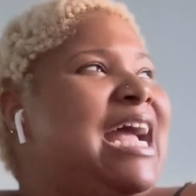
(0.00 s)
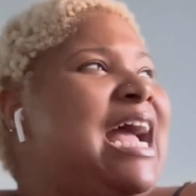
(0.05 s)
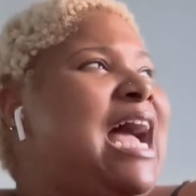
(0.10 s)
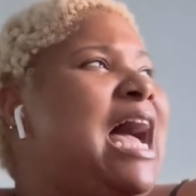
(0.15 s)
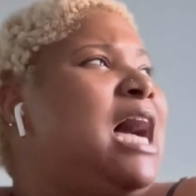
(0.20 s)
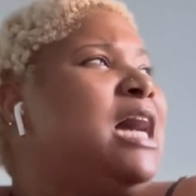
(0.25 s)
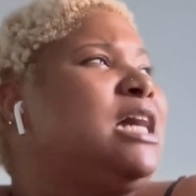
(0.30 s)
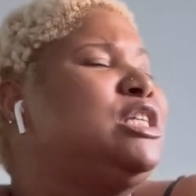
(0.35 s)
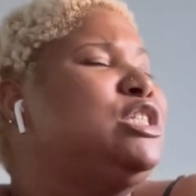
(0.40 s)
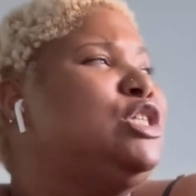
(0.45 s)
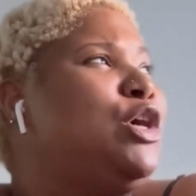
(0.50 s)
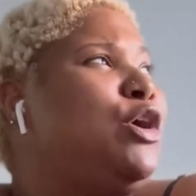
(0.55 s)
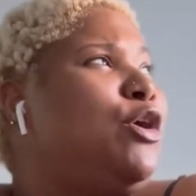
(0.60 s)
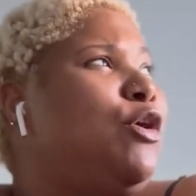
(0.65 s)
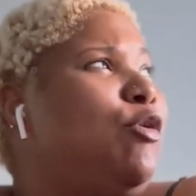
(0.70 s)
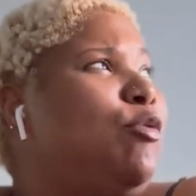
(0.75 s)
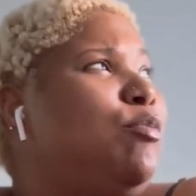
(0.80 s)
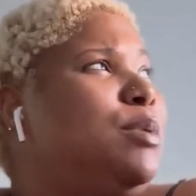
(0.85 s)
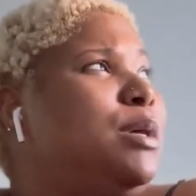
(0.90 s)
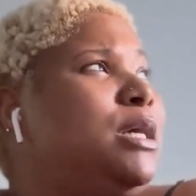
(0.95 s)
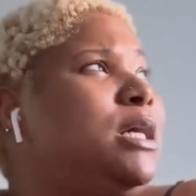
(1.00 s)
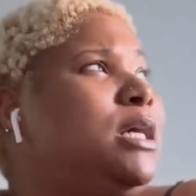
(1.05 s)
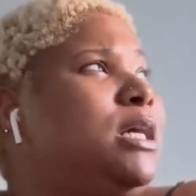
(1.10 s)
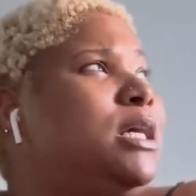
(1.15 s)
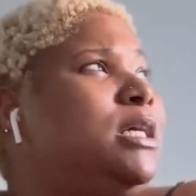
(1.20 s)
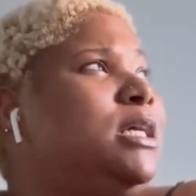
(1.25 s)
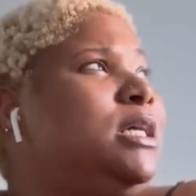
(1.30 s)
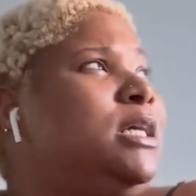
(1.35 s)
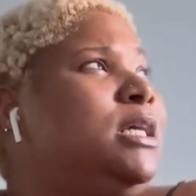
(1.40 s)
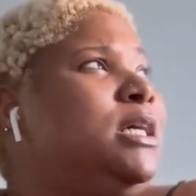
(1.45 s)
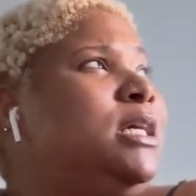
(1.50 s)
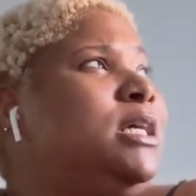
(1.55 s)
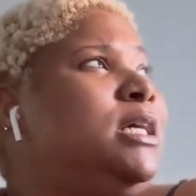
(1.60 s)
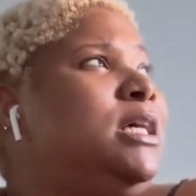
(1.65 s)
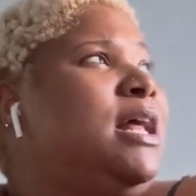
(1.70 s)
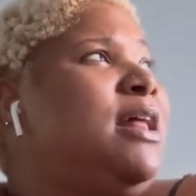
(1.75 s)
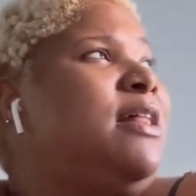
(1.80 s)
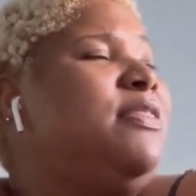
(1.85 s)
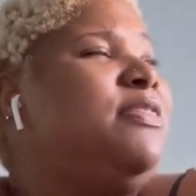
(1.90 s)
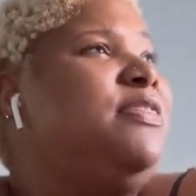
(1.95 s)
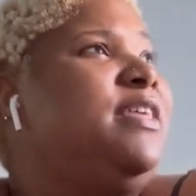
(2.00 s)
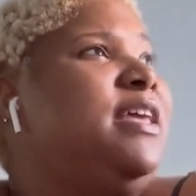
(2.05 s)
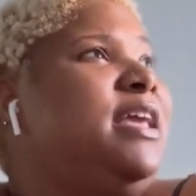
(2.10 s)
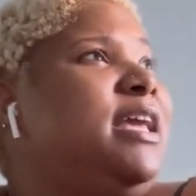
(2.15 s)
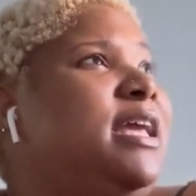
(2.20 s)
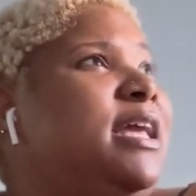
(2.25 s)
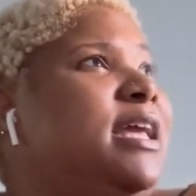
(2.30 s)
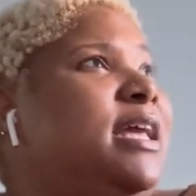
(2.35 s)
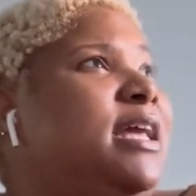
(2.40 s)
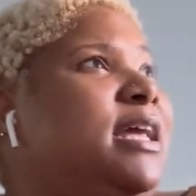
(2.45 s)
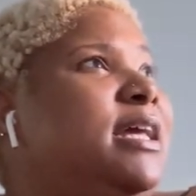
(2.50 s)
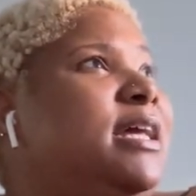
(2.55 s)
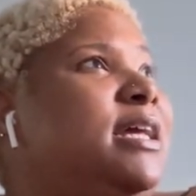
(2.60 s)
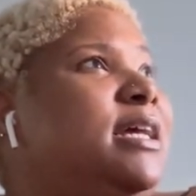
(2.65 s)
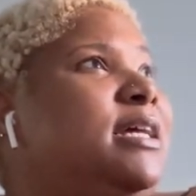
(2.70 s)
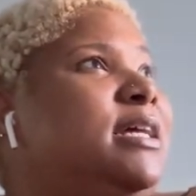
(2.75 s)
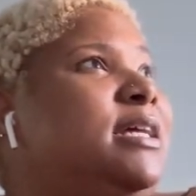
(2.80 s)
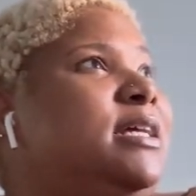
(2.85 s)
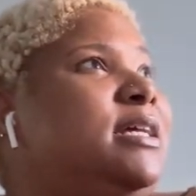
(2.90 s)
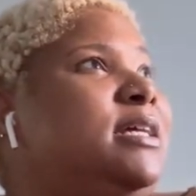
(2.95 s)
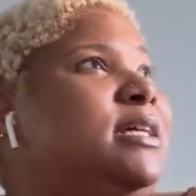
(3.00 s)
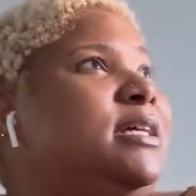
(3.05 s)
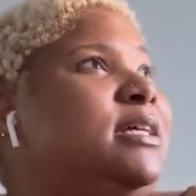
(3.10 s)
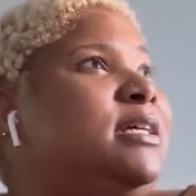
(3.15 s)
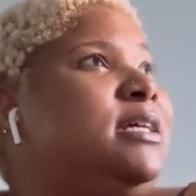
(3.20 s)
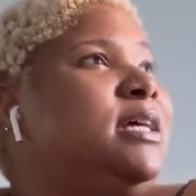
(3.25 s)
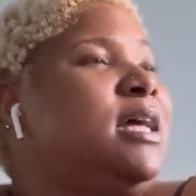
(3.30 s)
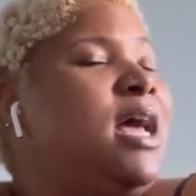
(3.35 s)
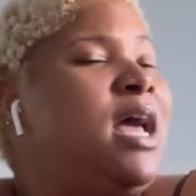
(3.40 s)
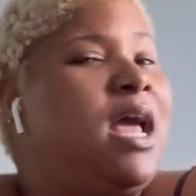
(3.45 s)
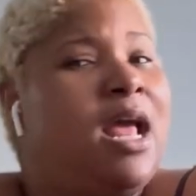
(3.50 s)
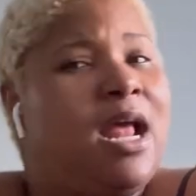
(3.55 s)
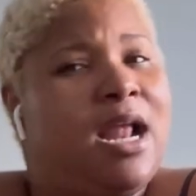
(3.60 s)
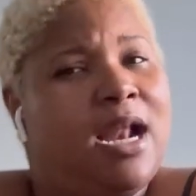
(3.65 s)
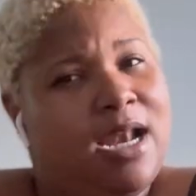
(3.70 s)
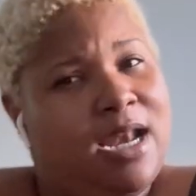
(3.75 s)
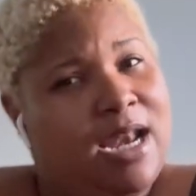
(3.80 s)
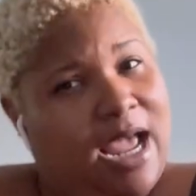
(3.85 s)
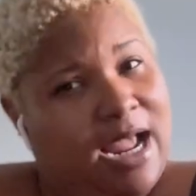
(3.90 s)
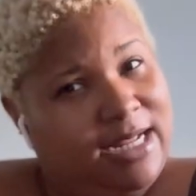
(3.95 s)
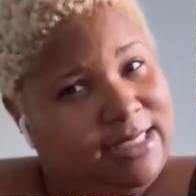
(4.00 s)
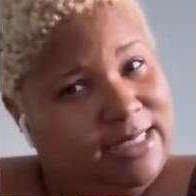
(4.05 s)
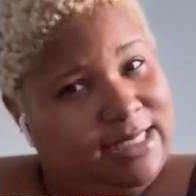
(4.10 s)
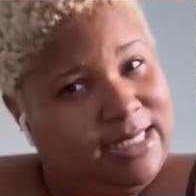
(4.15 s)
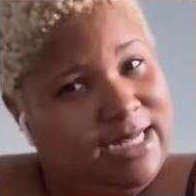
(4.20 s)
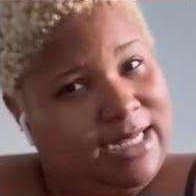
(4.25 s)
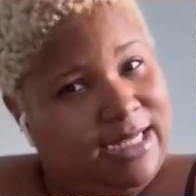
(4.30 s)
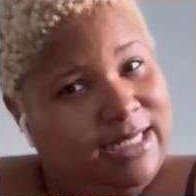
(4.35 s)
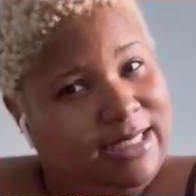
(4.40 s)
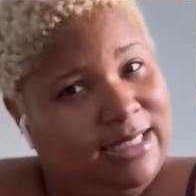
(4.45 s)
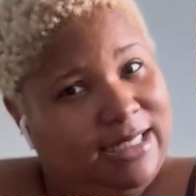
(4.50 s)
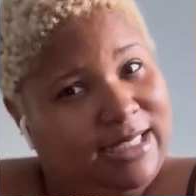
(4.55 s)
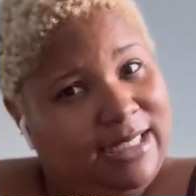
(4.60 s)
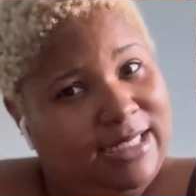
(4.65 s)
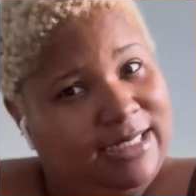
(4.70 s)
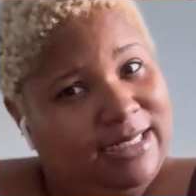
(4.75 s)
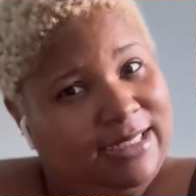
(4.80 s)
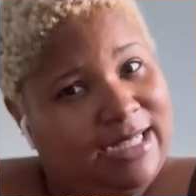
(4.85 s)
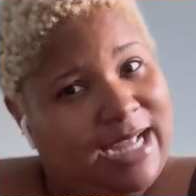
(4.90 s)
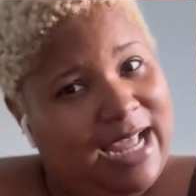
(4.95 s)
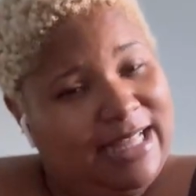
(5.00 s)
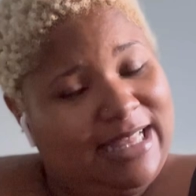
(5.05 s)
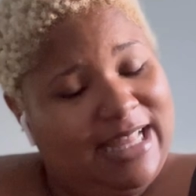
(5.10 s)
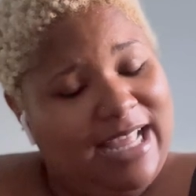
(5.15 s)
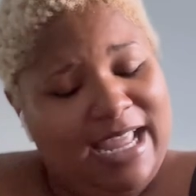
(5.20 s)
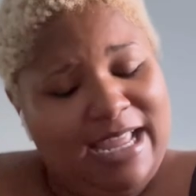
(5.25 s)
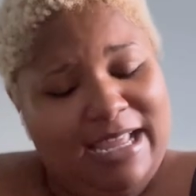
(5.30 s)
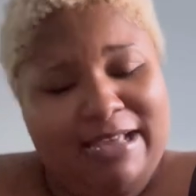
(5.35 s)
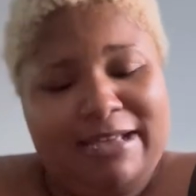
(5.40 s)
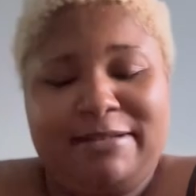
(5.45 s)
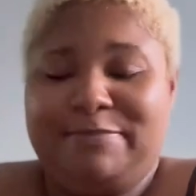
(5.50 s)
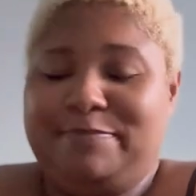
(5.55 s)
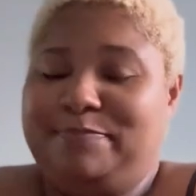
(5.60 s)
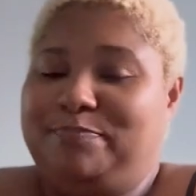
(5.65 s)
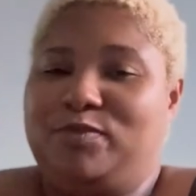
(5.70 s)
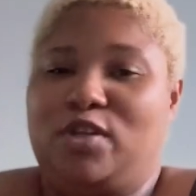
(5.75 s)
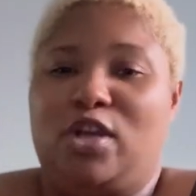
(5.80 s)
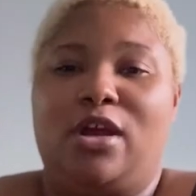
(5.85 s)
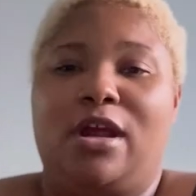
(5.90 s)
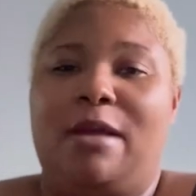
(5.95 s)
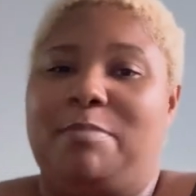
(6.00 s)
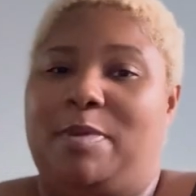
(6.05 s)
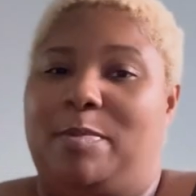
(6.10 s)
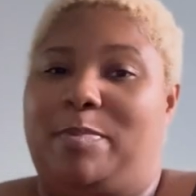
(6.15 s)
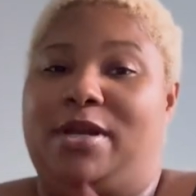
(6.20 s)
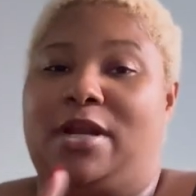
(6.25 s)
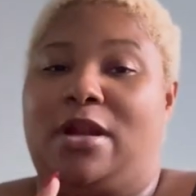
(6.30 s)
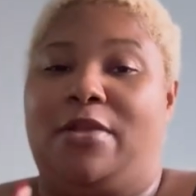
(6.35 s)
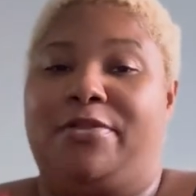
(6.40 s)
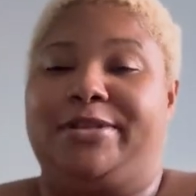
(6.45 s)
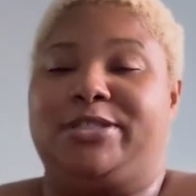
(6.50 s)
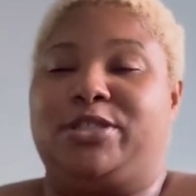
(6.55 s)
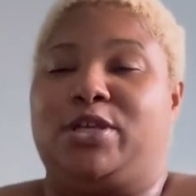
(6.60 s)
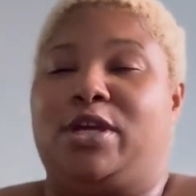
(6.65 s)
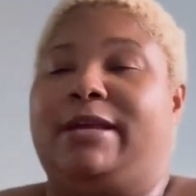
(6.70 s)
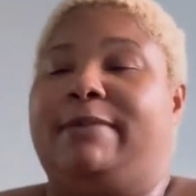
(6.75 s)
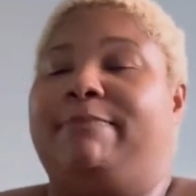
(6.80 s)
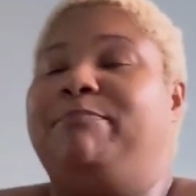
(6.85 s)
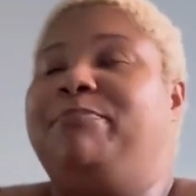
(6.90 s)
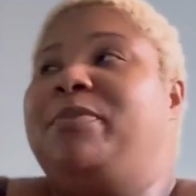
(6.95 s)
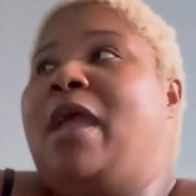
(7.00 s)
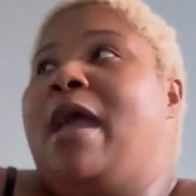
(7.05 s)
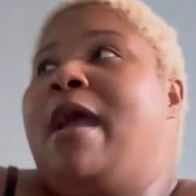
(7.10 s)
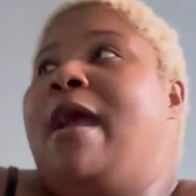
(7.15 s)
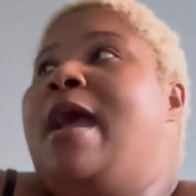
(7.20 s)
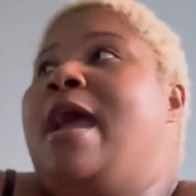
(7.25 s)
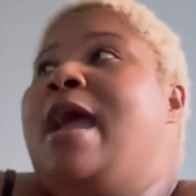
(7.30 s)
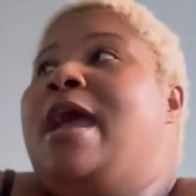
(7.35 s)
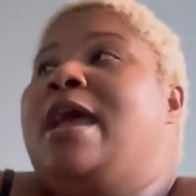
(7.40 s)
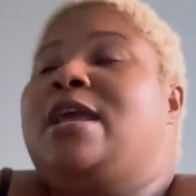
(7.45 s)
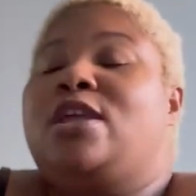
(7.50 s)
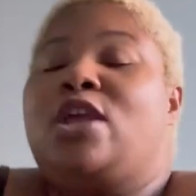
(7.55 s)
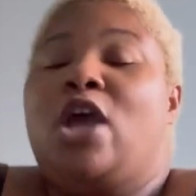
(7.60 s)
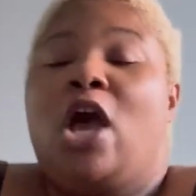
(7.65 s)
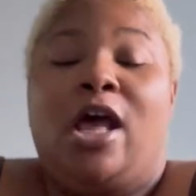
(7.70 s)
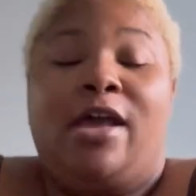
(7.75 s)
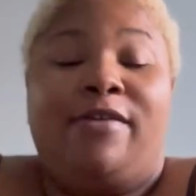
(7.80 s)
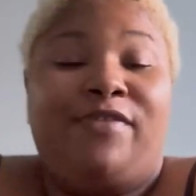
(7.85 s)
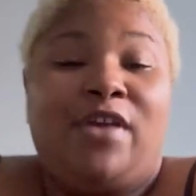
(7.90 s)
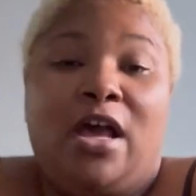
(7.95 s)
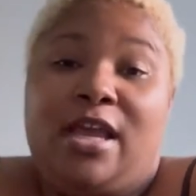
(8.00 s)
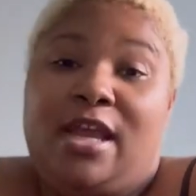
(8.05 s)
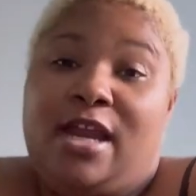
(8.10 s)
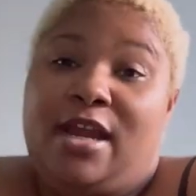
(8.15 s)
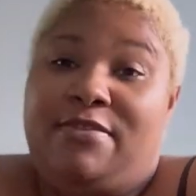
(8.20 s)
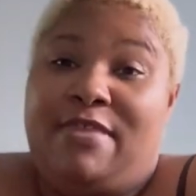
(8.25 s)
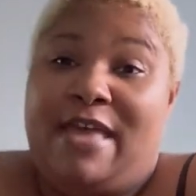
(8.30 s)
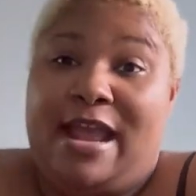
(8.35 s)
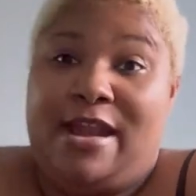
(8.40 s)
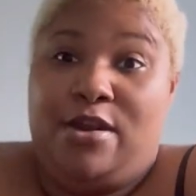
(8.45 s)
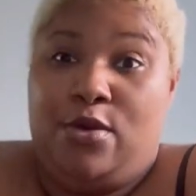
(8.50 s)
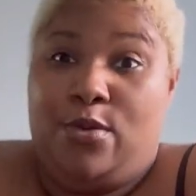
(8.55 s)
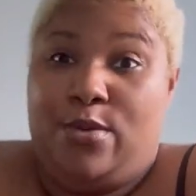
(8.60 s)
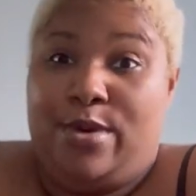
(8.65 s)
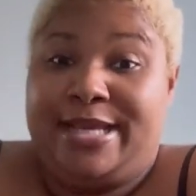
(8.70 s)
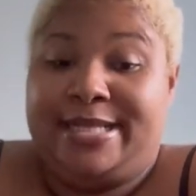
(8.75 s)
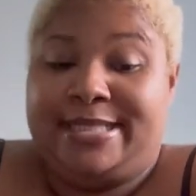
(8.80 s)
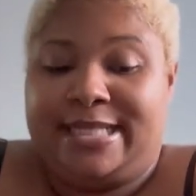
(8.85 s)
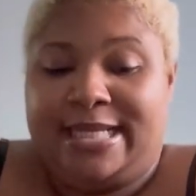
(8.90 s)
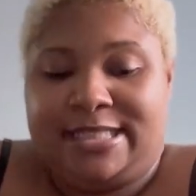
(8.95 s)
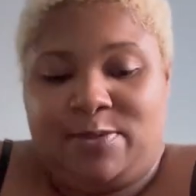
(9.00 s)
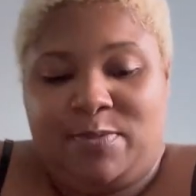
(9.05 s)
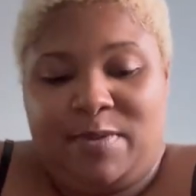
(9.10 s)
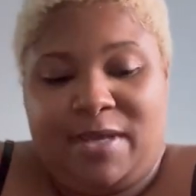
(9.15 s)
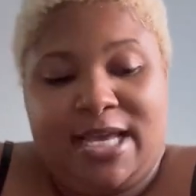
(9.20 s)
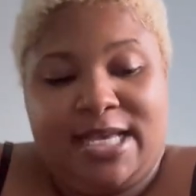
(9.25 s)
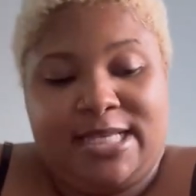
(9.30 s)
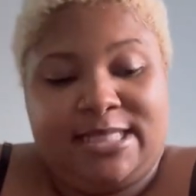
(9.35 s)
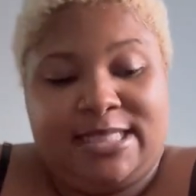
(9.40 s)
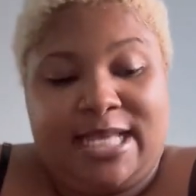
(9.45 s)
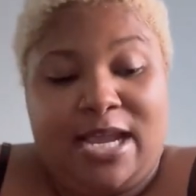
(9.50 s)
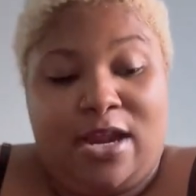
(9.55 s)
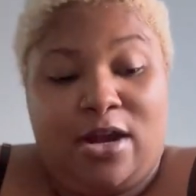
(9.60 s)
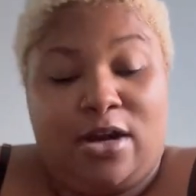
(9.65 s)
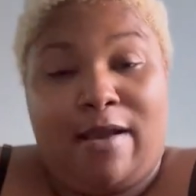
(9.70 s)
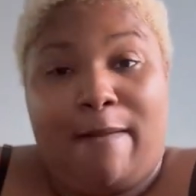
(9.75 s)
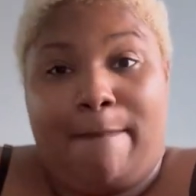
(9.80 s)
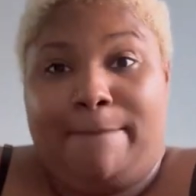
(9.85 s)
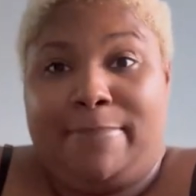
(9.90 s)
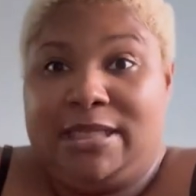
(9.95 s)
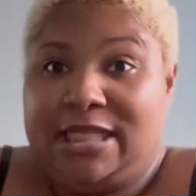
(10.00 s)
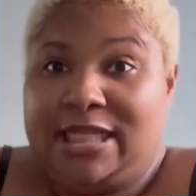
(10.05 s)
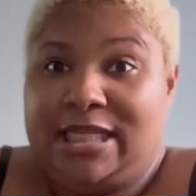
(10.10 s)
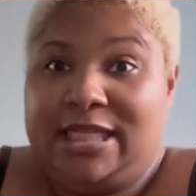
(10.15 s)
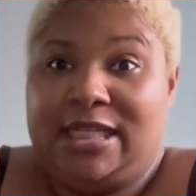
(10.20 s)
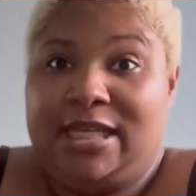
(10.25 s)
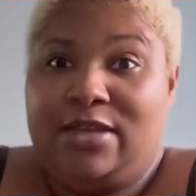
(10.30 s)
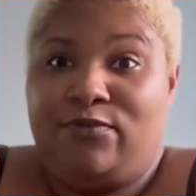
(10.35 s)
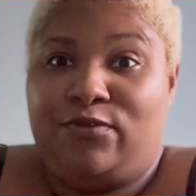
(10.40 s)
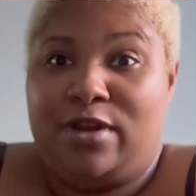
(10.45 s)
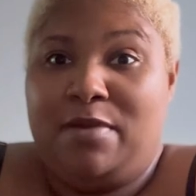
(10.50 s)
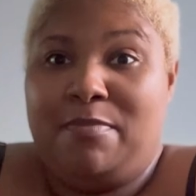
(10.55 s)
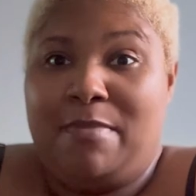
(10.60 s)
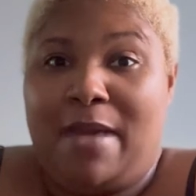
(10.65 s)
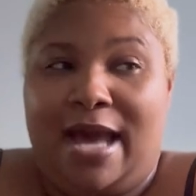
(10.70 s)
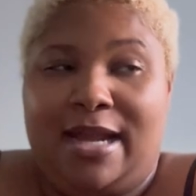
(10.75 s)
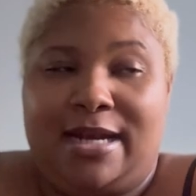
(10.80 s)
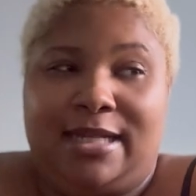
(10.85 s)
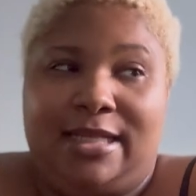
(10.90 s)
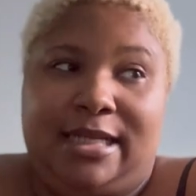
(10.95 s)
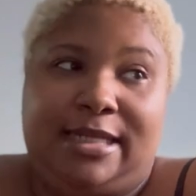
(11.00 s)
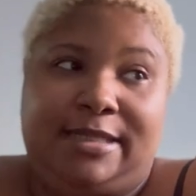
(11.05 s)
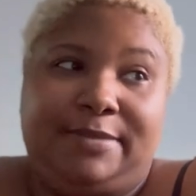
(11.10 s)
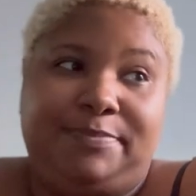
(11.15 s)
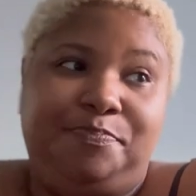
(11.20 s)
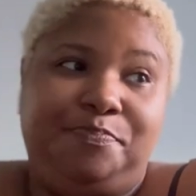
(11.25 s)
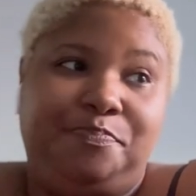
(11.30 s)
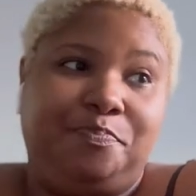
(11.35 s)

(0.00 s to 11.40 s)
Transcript: October the 19th, I think. Girl, I'm gonna put it on the screen. Y'all, if y'all hear that noise, it's because they are completely remodeling.